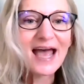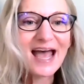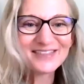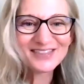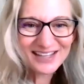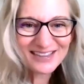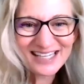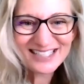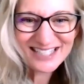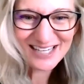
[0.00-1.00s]
And then they
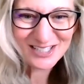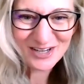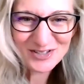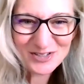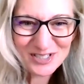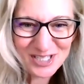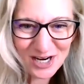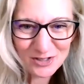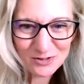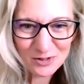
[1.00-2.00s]
decide to go into a
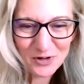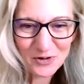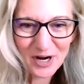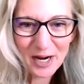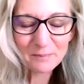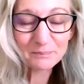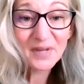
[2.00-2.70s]
doctoral program.